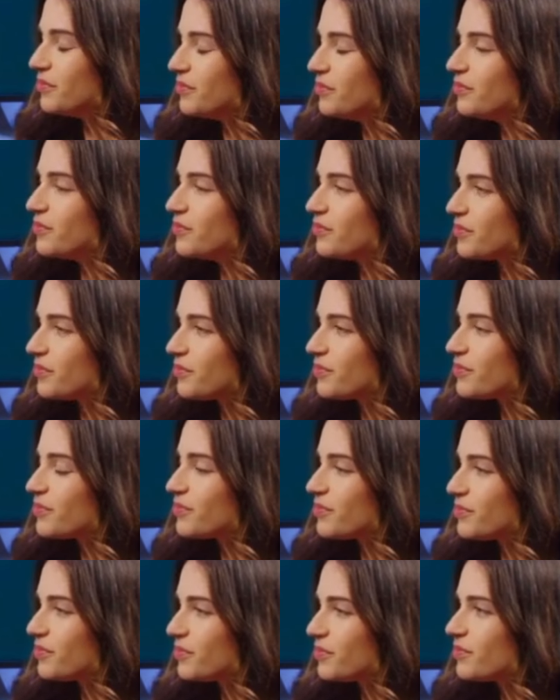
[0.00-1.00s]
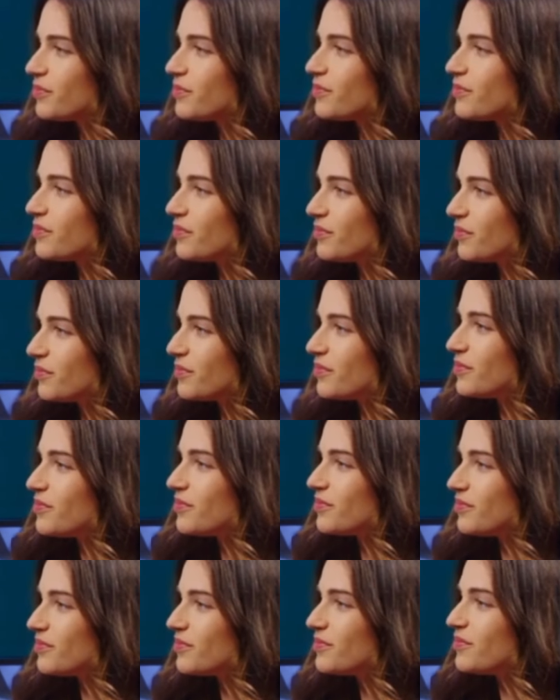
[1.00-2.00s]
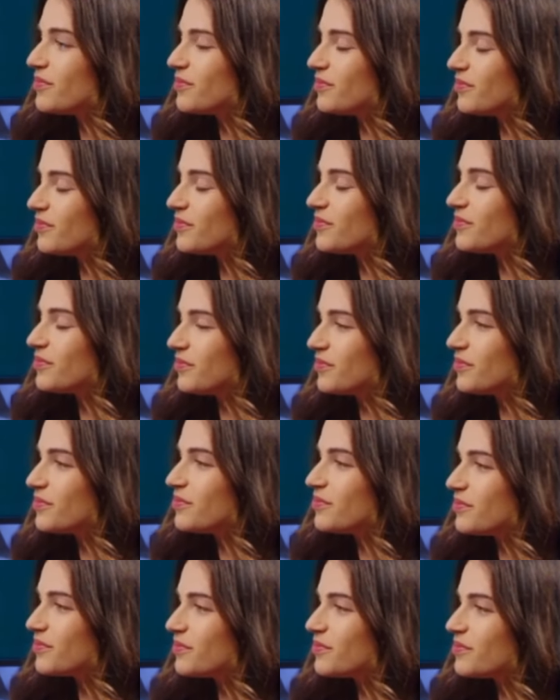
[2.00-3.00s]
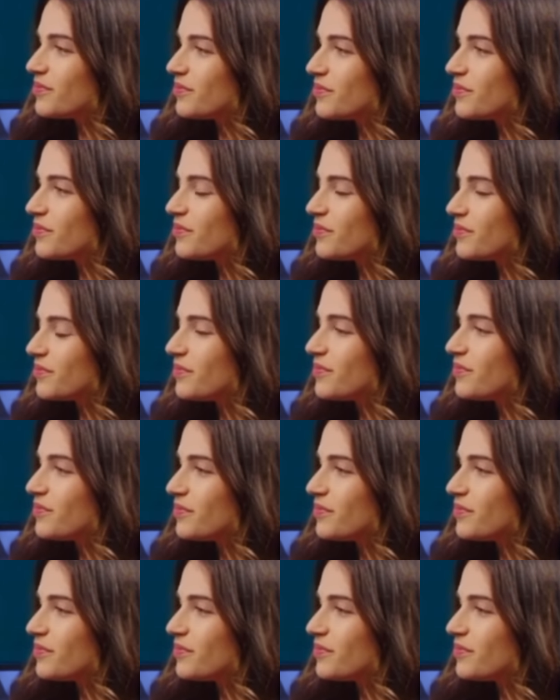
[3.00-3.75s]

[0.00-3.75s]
[no speech]